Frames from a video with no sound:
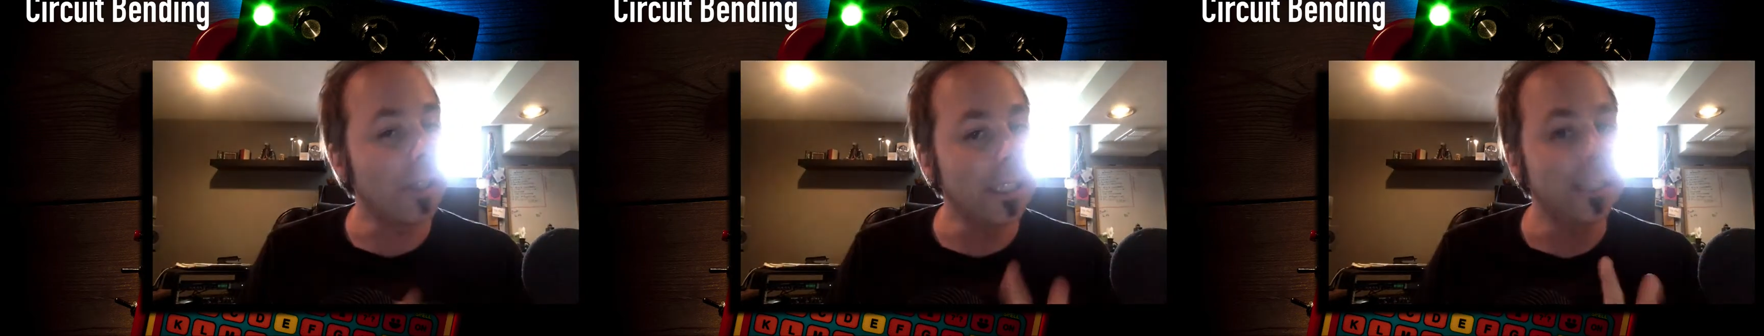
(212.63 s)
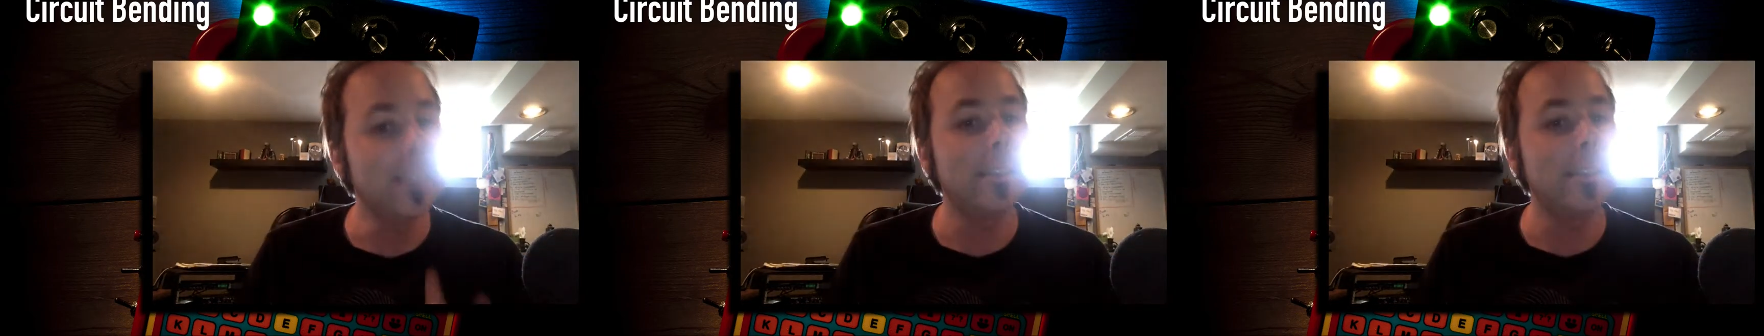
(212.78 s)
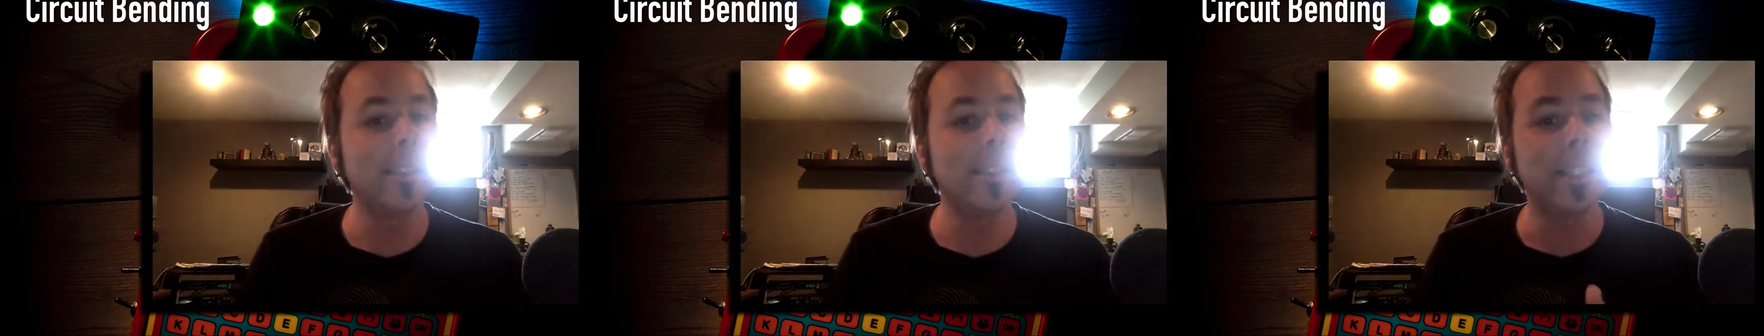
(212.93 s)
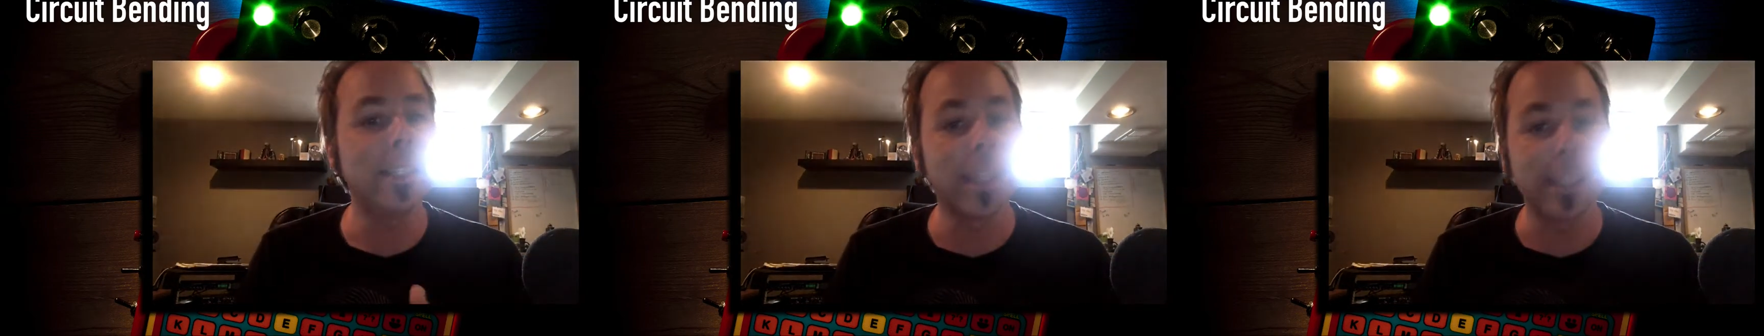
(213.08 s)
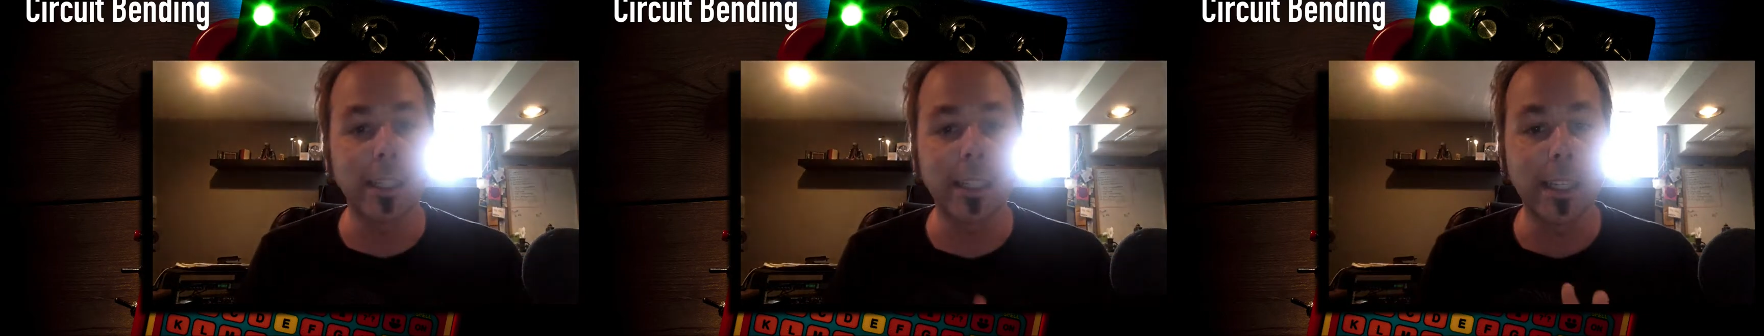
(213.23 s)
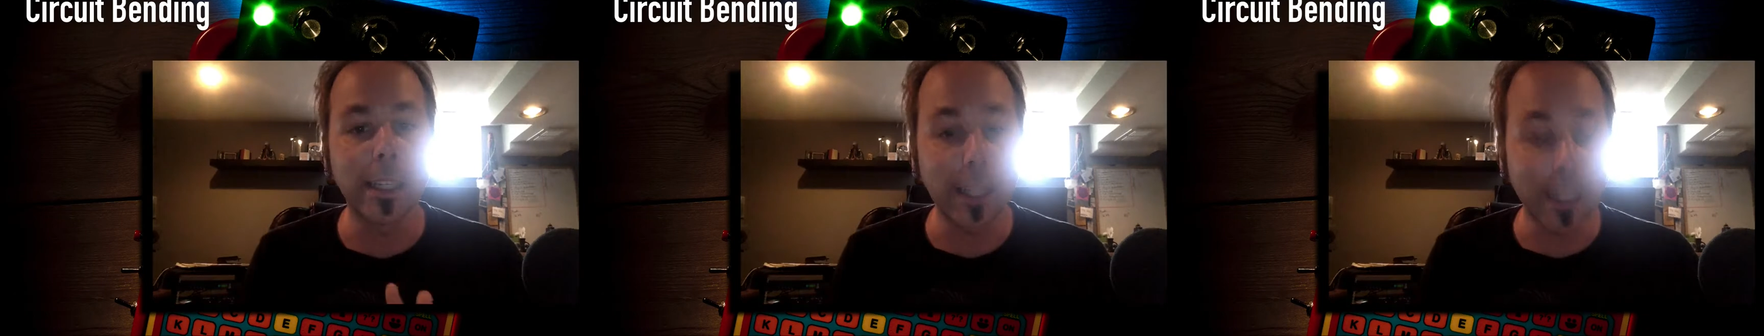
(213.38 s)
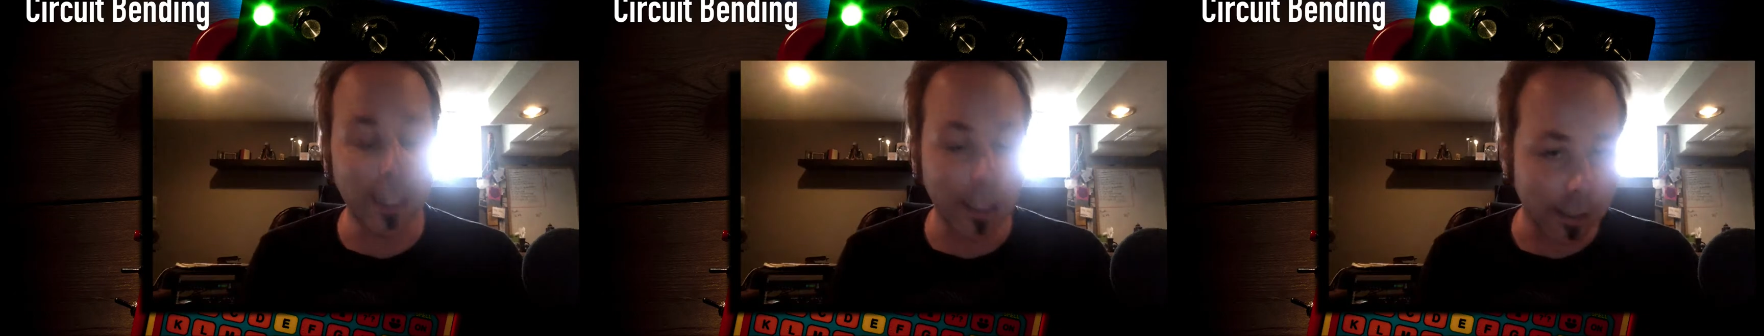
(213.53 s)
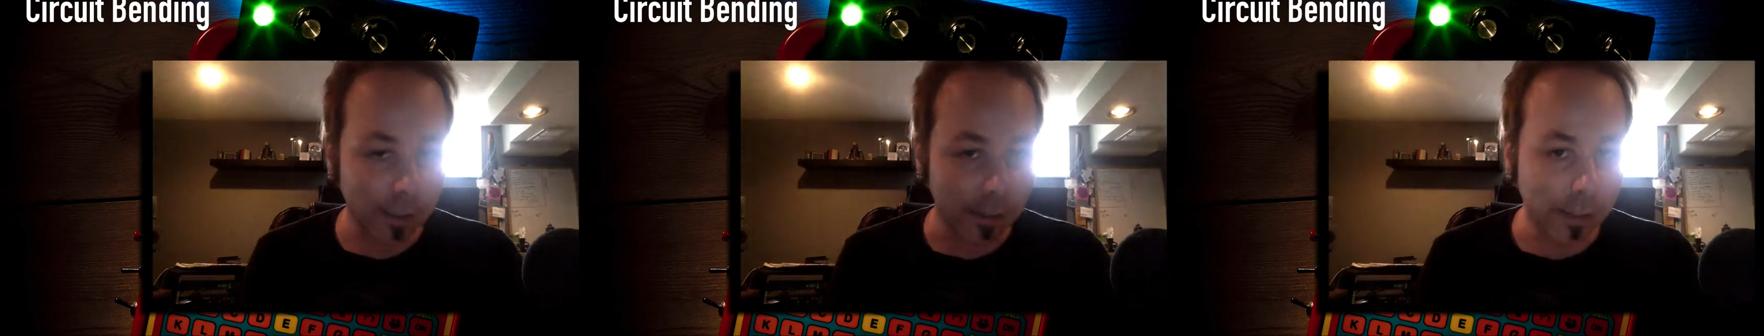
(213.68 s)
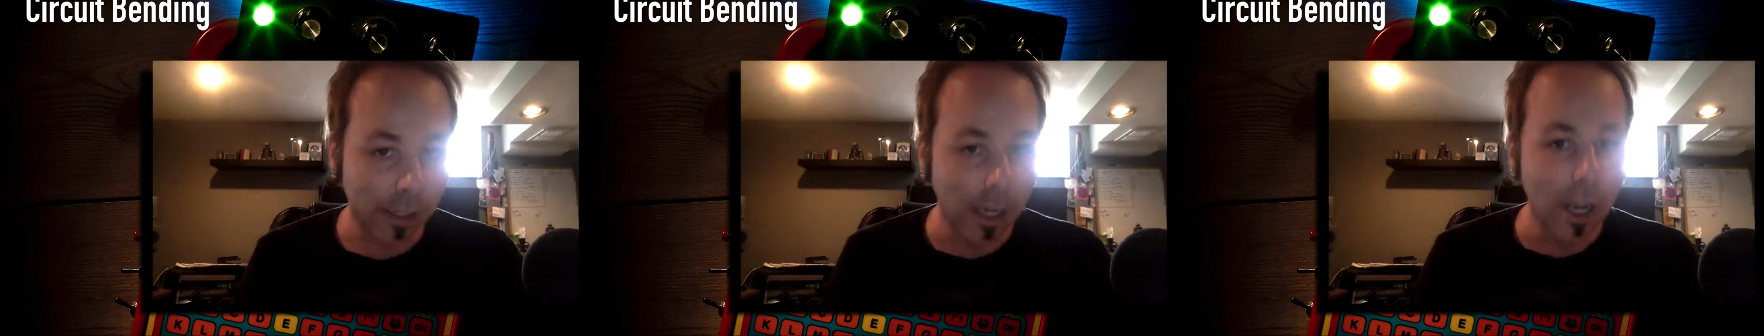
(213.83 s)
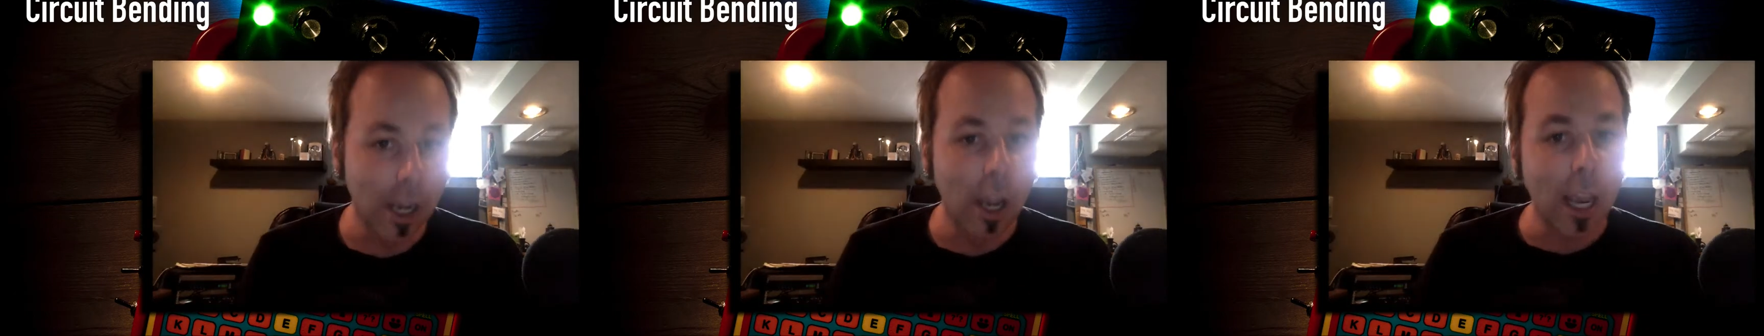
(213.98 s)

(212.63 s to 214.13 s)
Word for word: easy it is